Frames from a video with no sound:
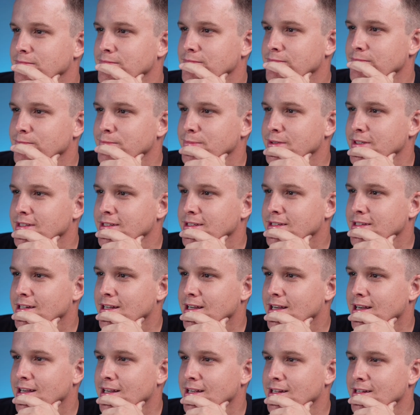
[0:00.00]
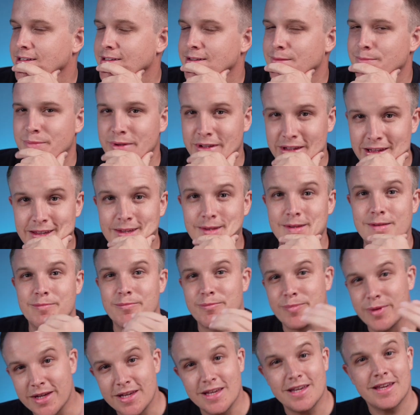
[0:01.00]
Be kind.
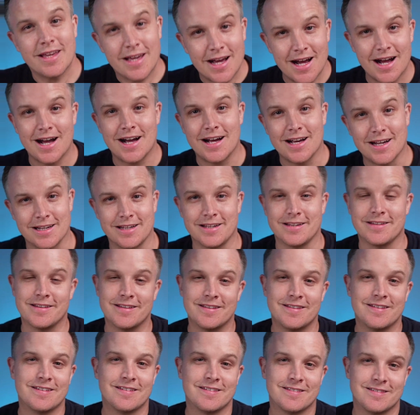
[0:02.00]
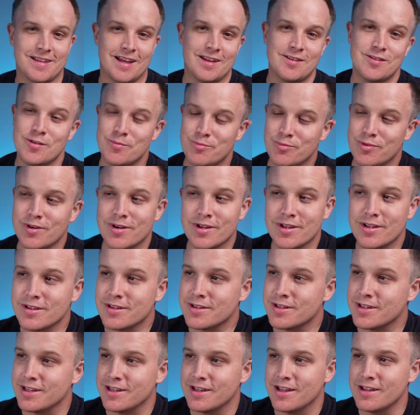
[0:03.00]
Be kind. That's a pretty
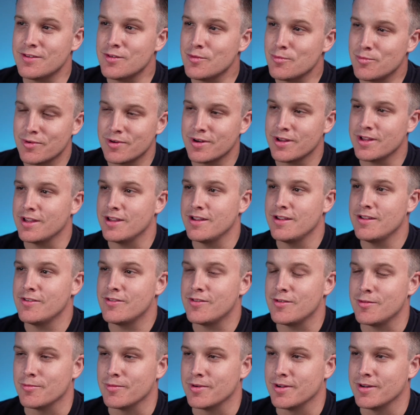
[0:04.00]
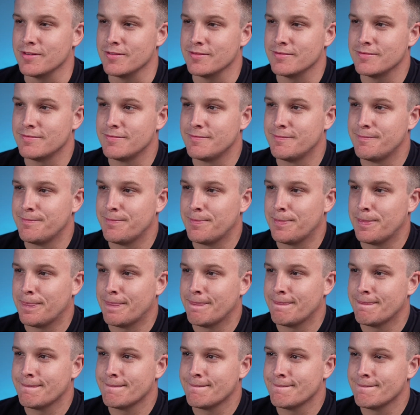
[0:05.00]
easy one.
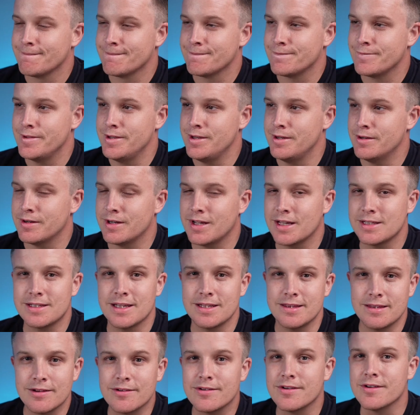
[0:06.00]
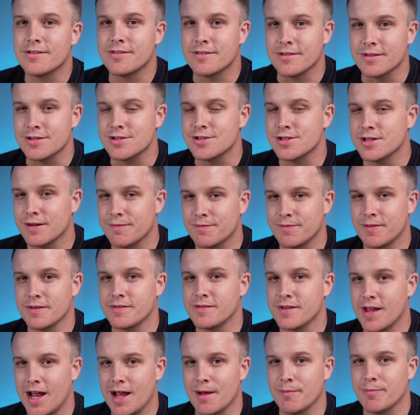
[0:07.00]
You know, and I think there is this shift that's
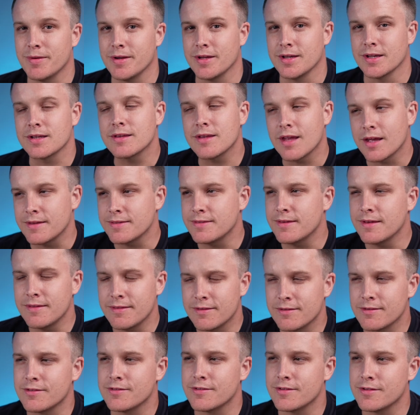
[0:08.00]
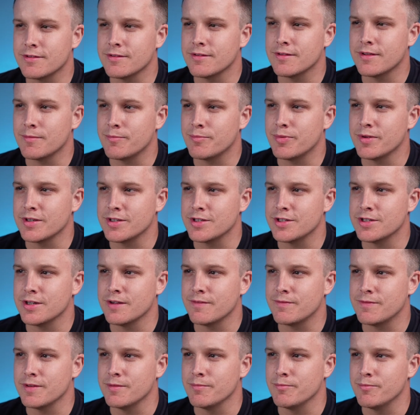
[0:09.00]
happening. I think there's a big
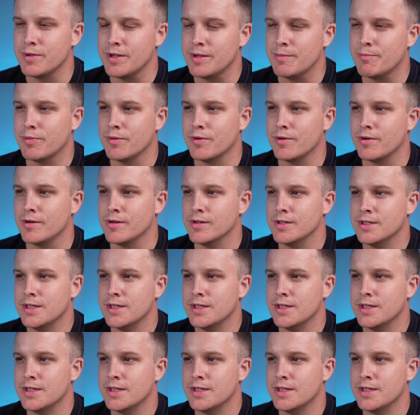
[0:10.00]
shift in people,